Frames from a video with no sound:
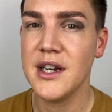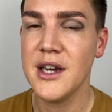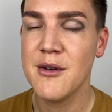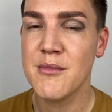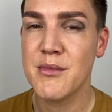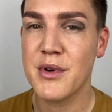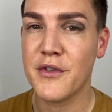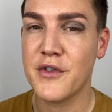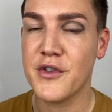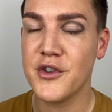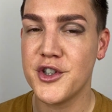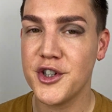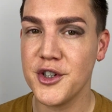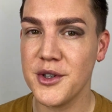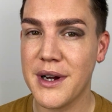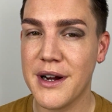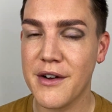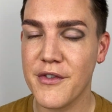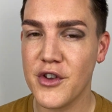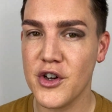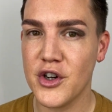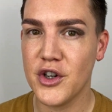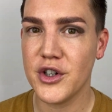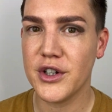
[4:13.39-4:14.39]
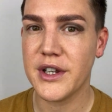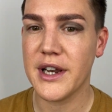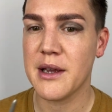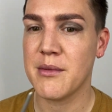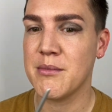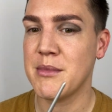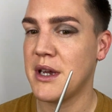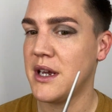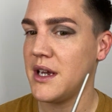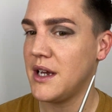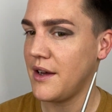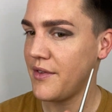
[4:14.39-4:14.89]
But if you do have the hood like
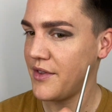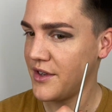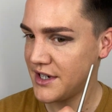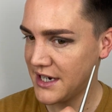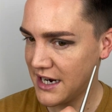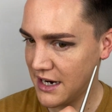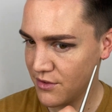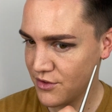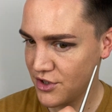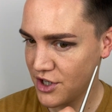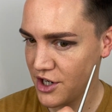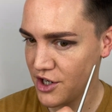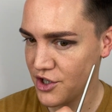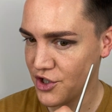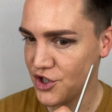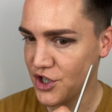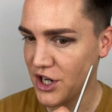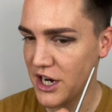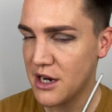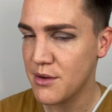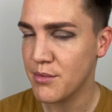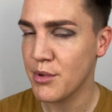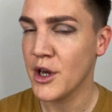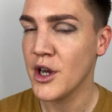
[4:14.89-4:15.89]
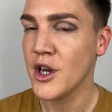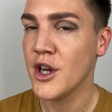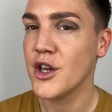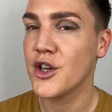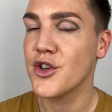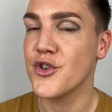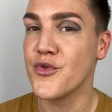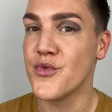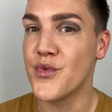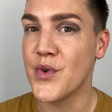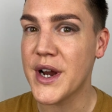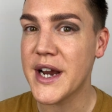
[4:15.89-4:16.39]
me and the downturned shape,
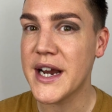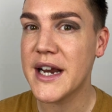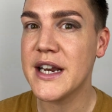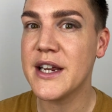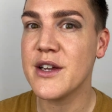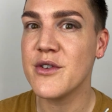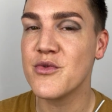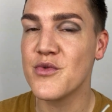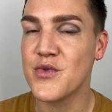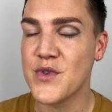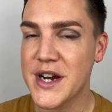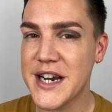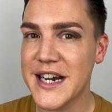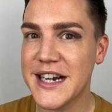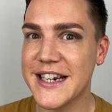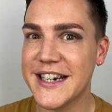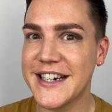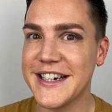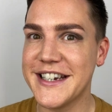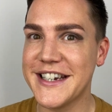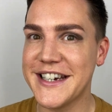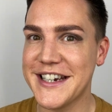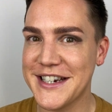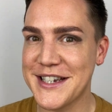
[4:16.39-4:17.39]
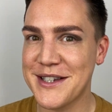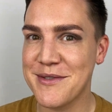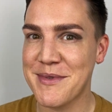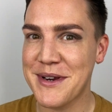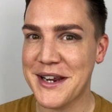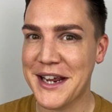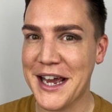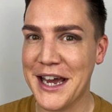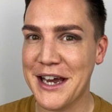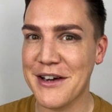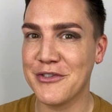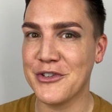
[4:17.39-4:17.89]
you really, really need to be
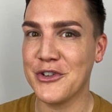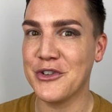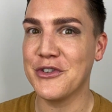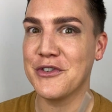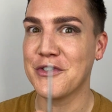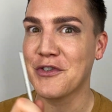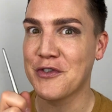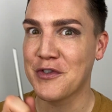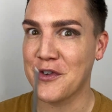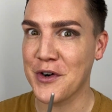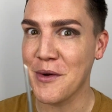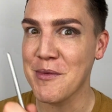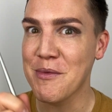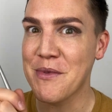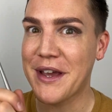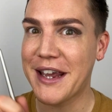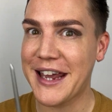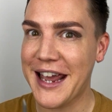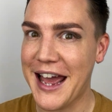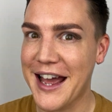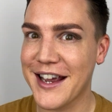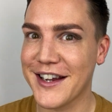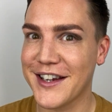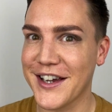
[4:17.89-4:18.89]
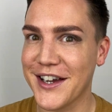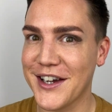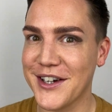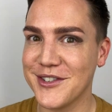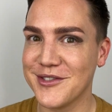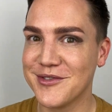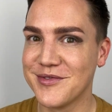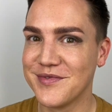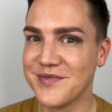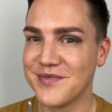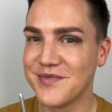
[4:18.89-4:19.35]
careful from the get-go.